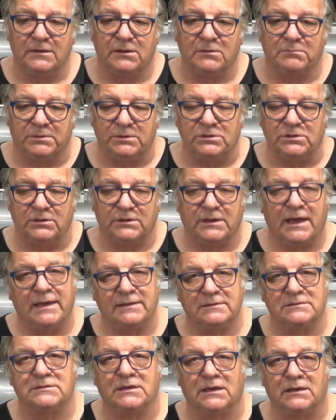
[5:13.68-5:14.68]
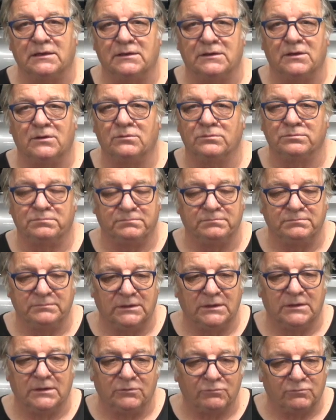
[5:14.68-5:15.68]
But you can take an old
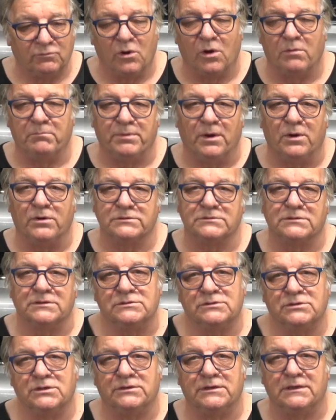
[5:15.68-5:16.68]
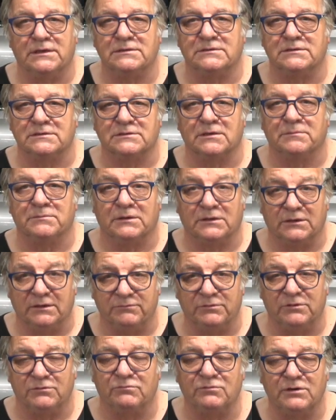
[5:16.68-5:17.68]
rock box and turn it into something
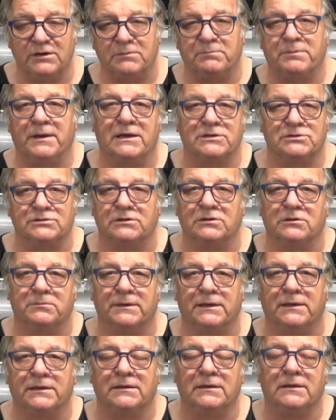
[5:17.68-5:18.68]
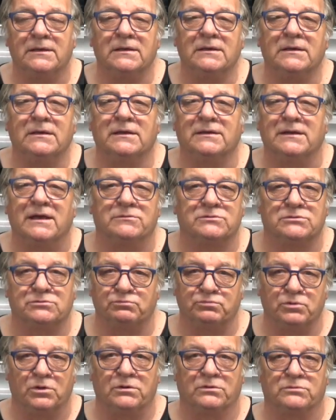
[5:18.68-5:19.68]
if you're really passionate about it. And that's
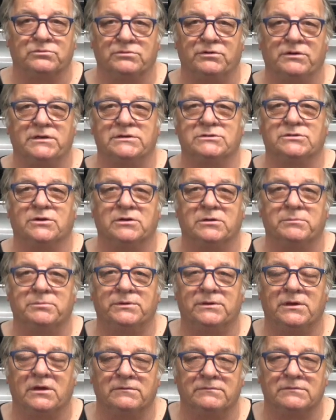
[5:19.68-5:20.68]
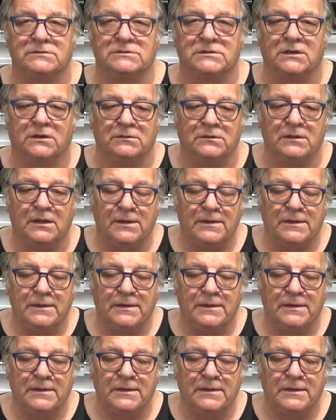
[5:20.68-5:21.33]
what I was really trying to put over. So